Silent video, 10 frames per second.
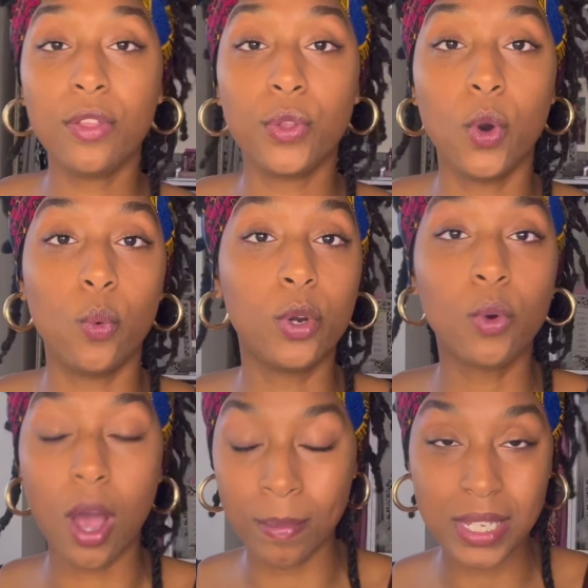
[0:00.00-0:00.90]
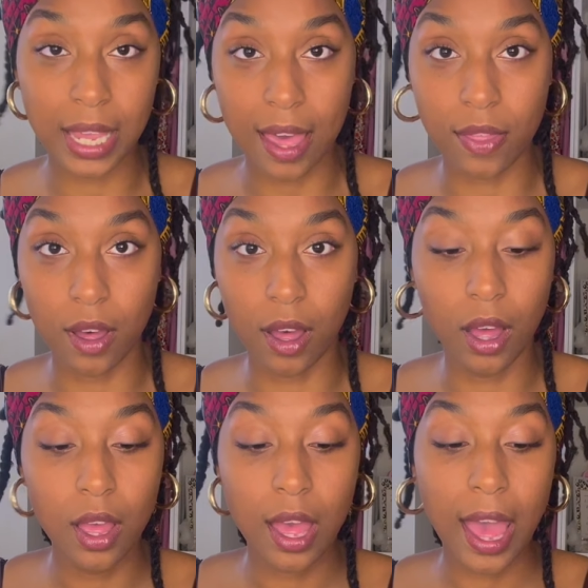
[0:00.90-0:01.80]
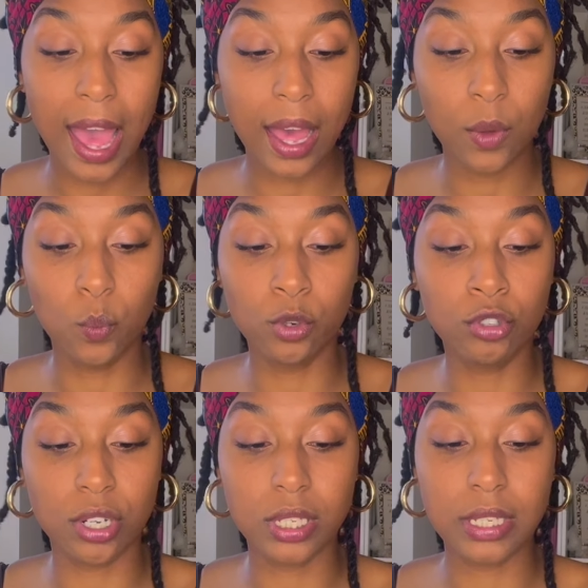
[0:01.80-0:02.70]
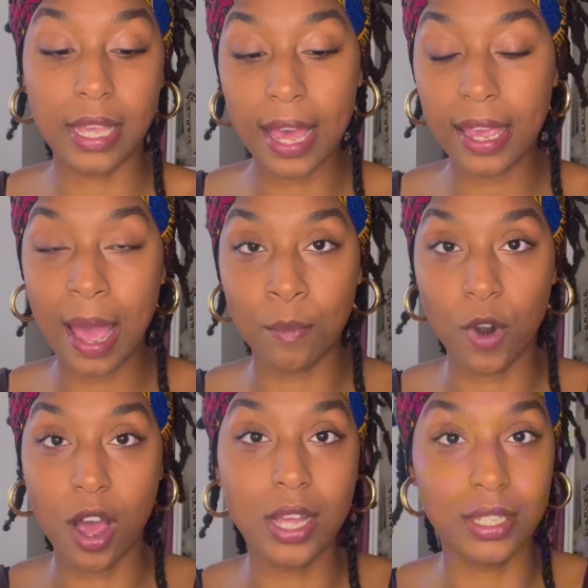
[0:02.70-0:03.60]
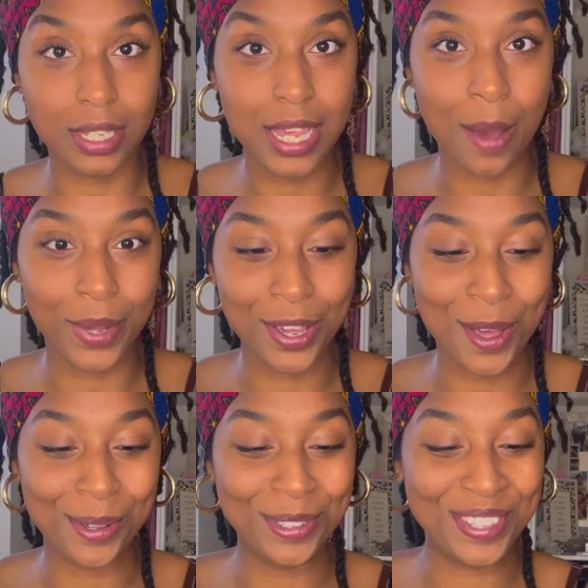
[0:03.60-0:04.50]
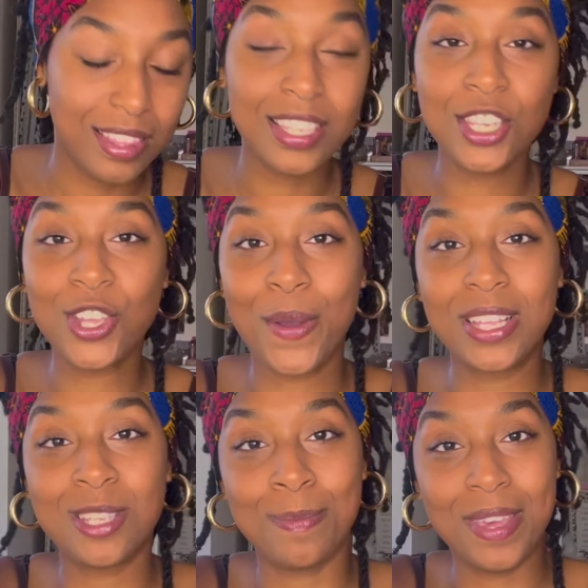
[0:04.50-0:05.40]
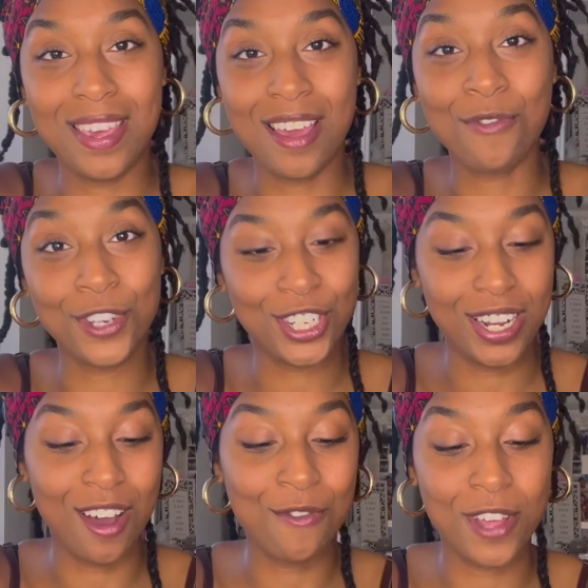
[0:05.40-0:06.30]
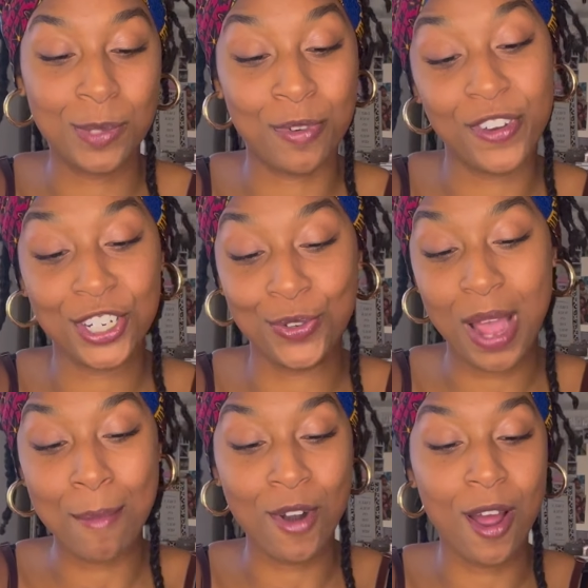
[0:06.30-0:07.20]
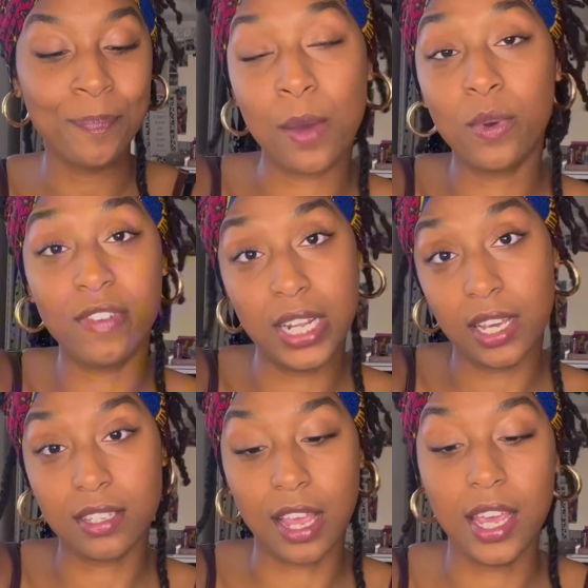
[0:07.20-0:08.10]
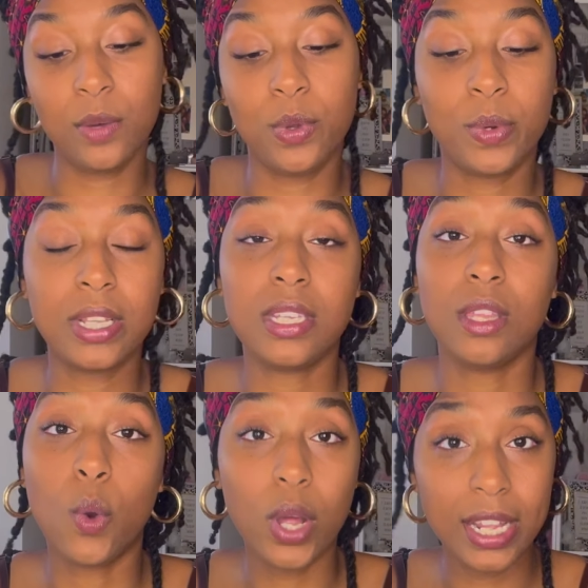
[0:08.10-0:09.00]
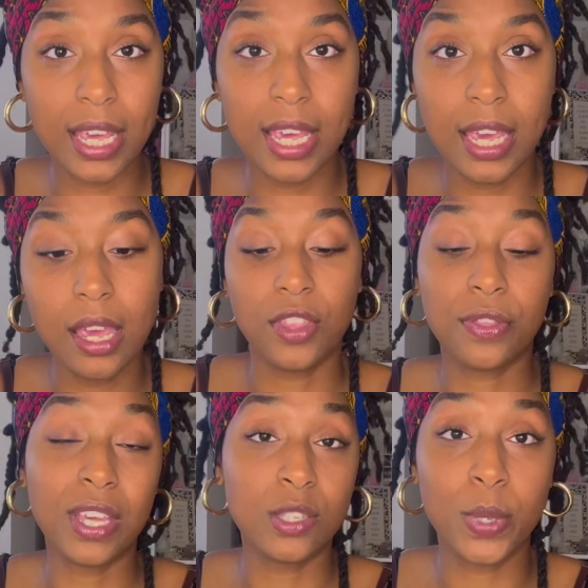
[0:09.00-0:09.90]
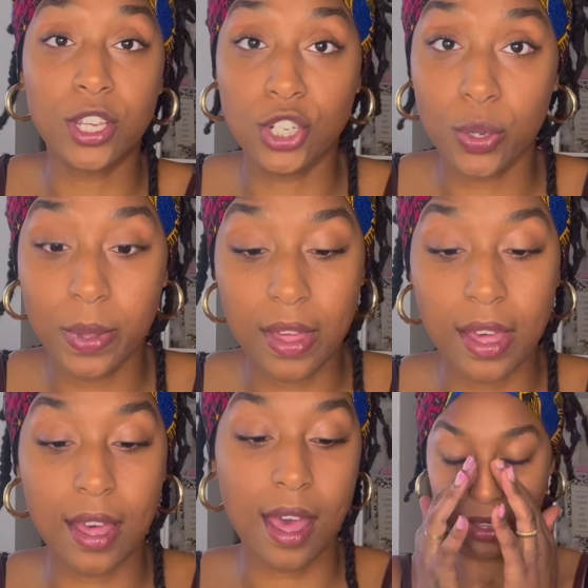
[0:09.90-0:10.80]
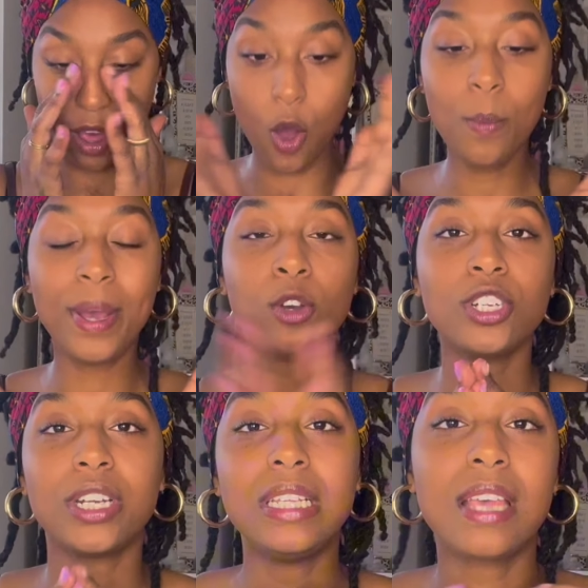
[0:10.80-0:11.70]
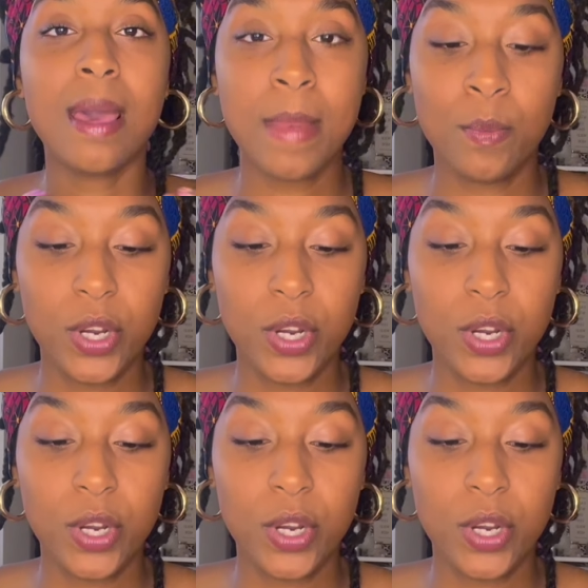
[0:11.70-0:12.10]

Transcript: thought we'll come together and we'll just get a camera and see how it goes. This is going to be officially our first professional camera and we're really excited. We want to see the quality, the things we can do with it. Oh my gosh, I need to get a memory